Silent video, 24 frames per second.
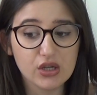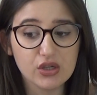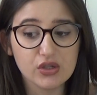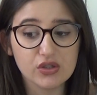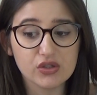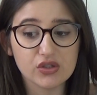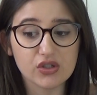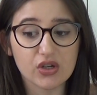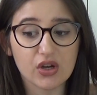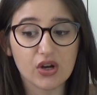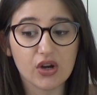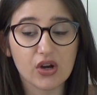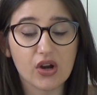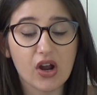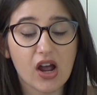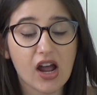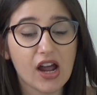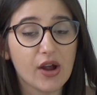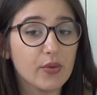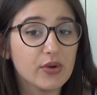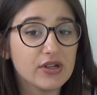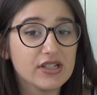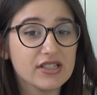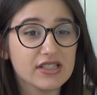So
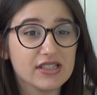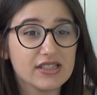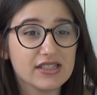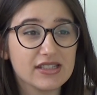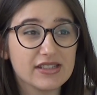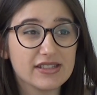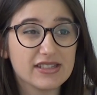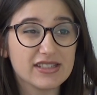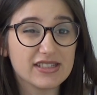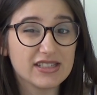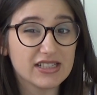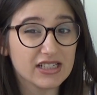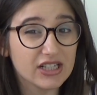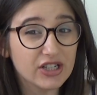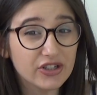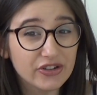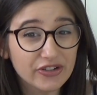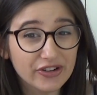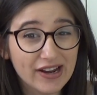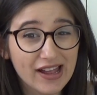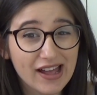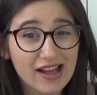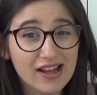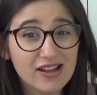I would stick
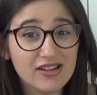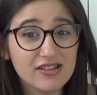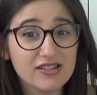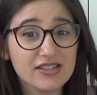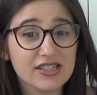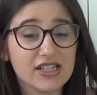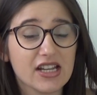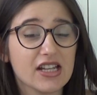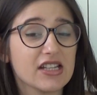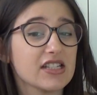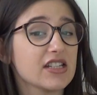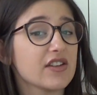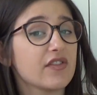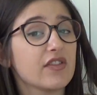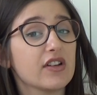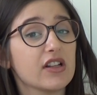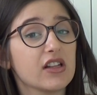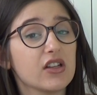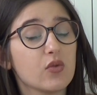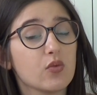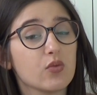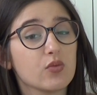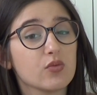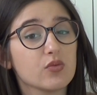around and
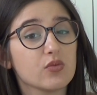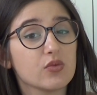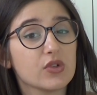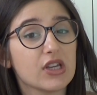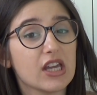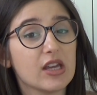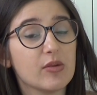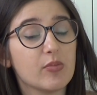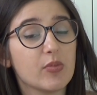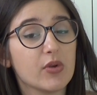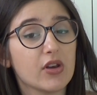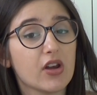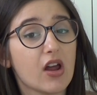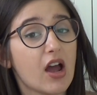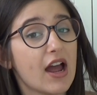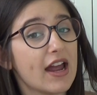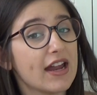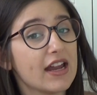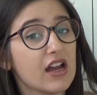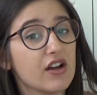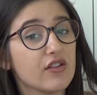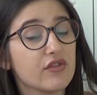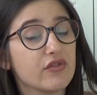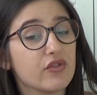definitely keep an
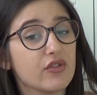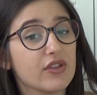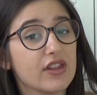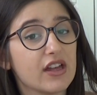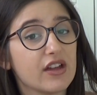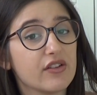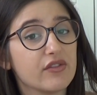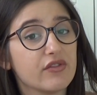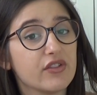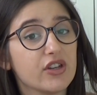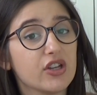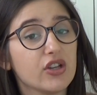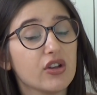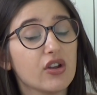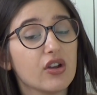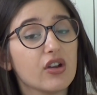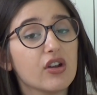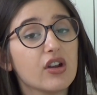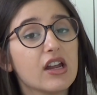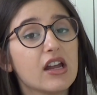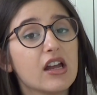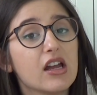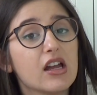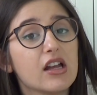eye out for that
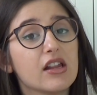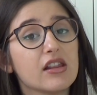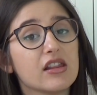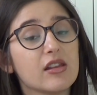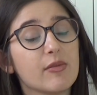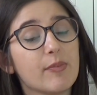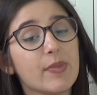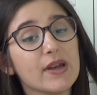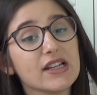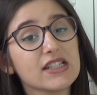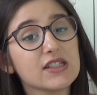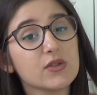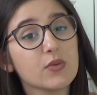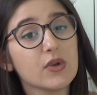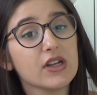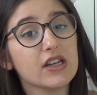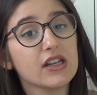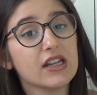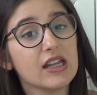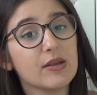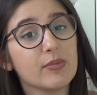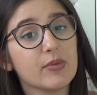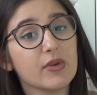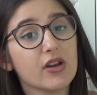video. The best way
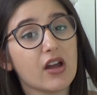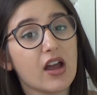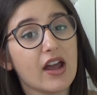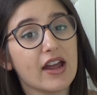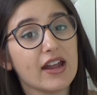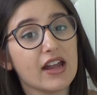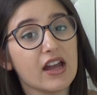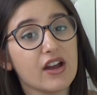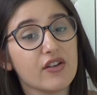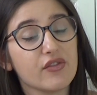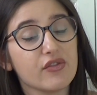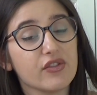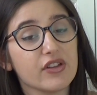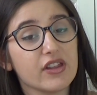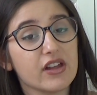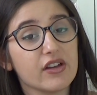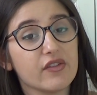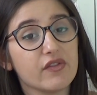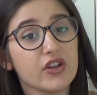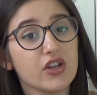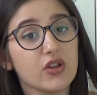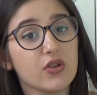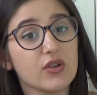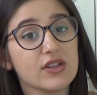to keep an eye out for
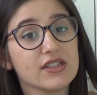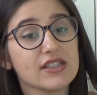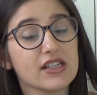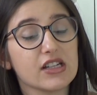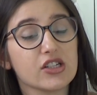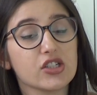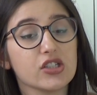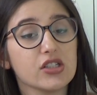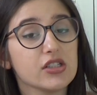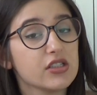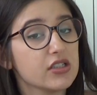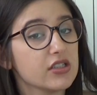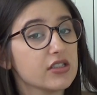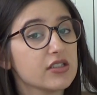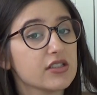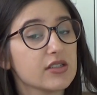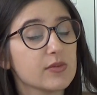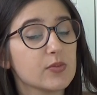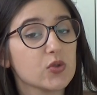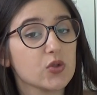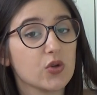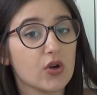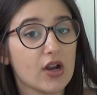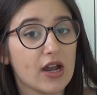that video is actually to
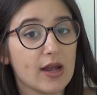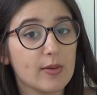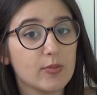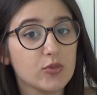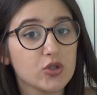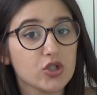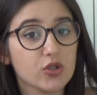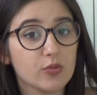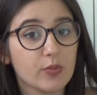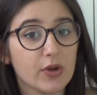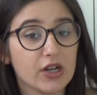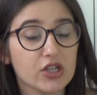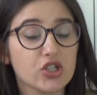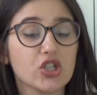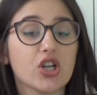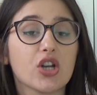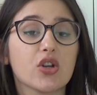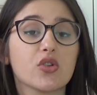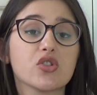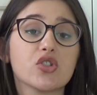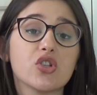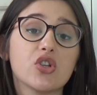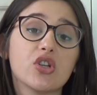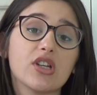subscribe to my
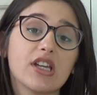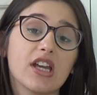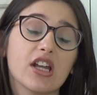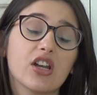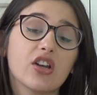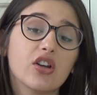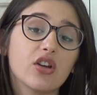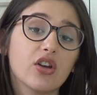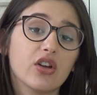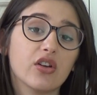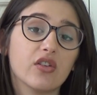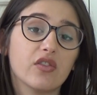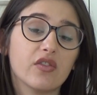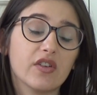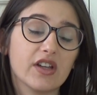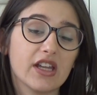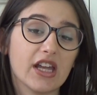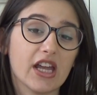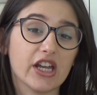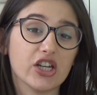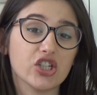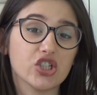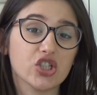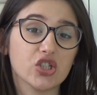channel so you get a
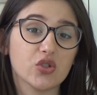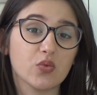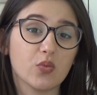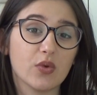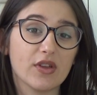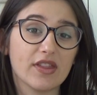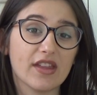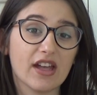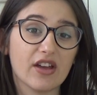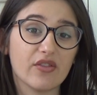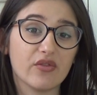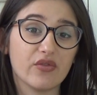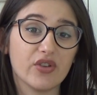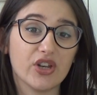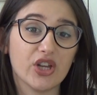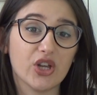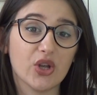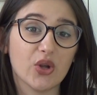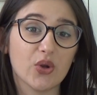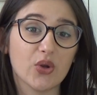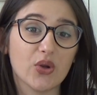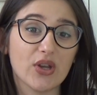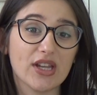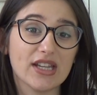notification when that
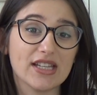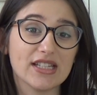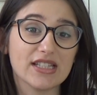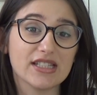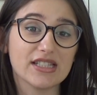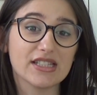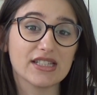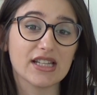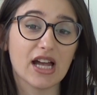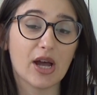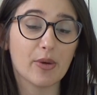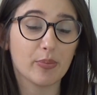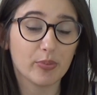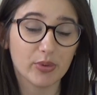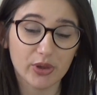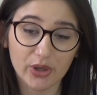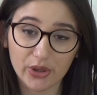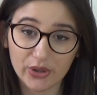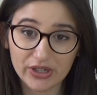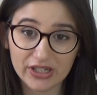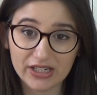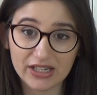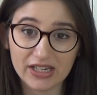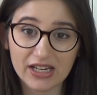video is
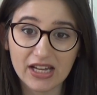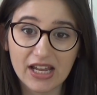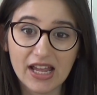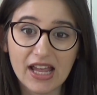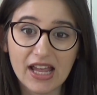uploaded.